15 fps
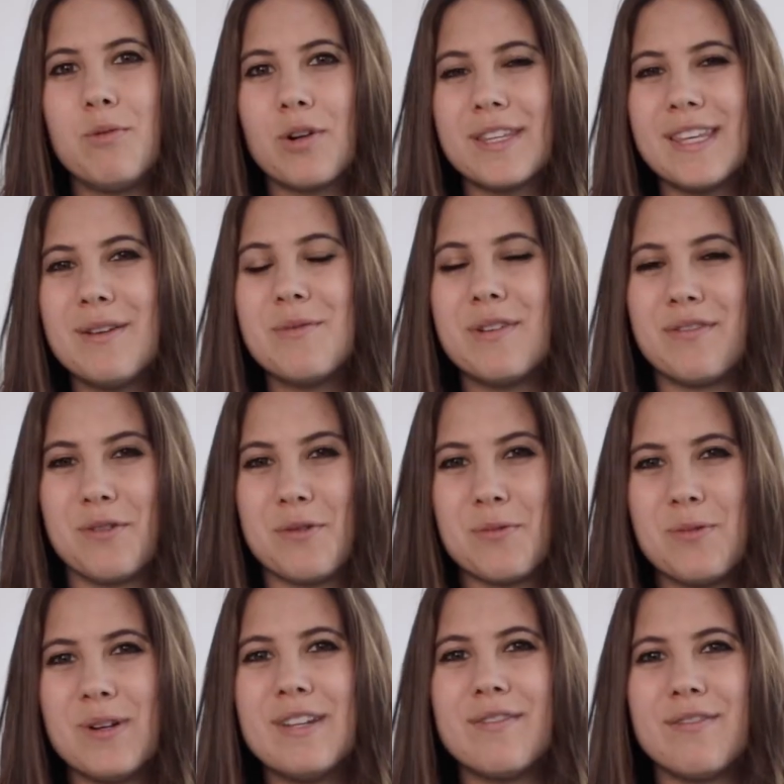working with
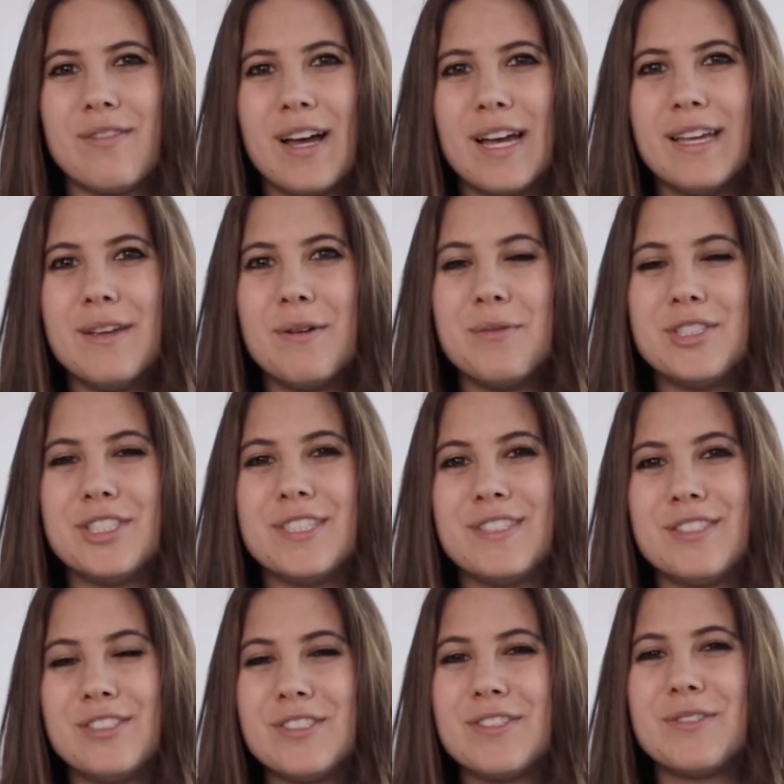Gridify, which
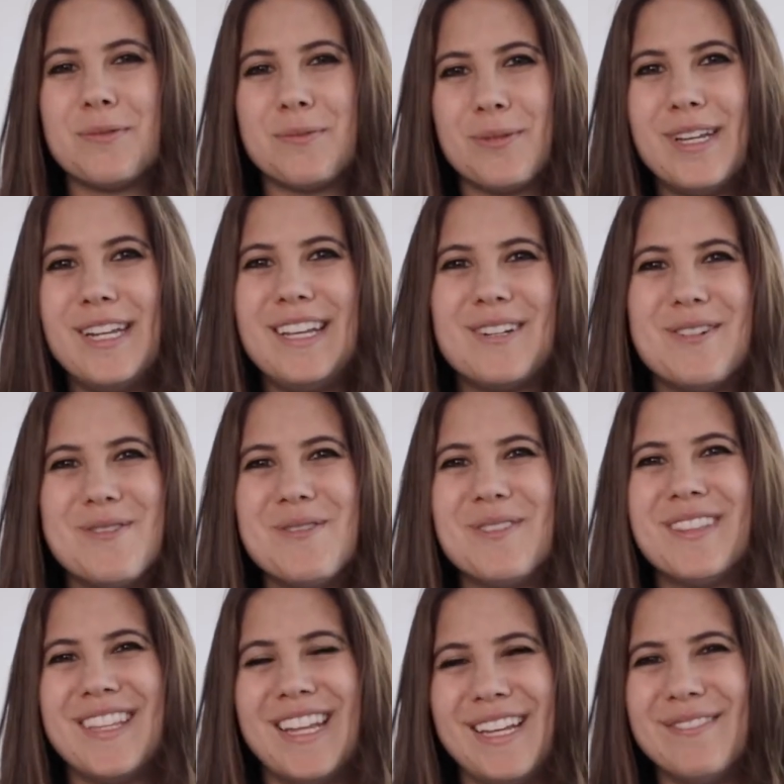is just a really
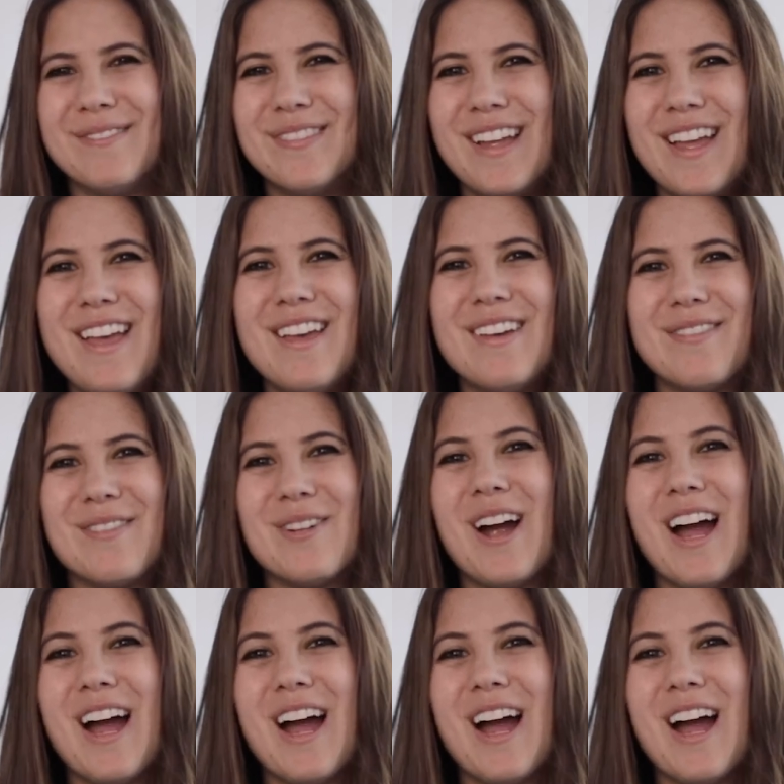cool name for